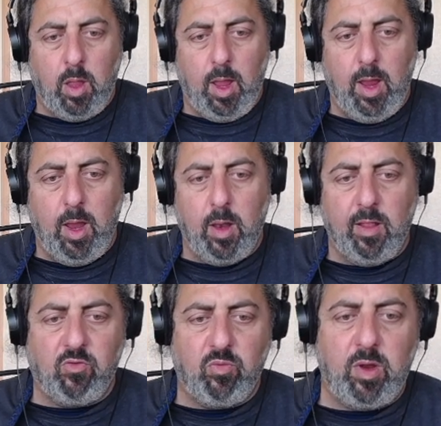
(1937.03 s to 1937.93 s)
And
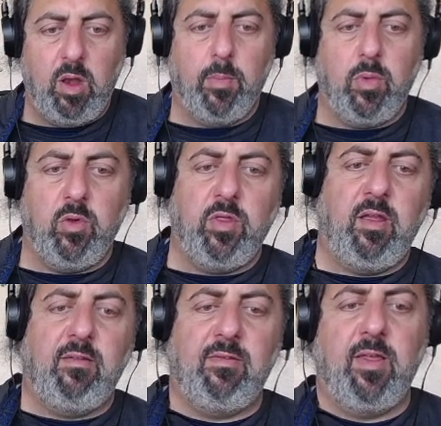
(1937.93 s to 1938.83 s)
let's renumber
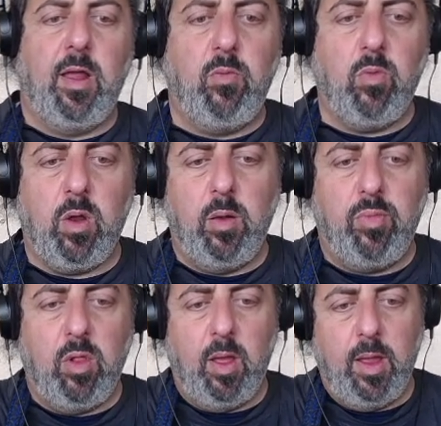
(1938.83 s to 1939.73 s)
these then. We're going to
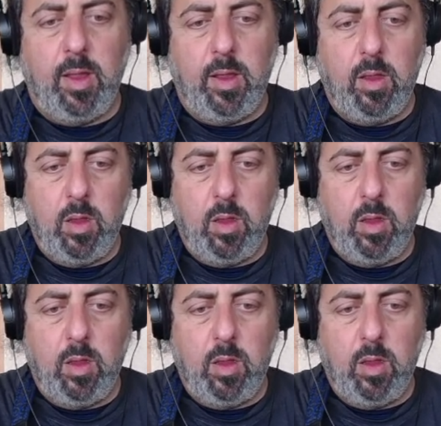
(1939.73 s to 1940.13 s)
play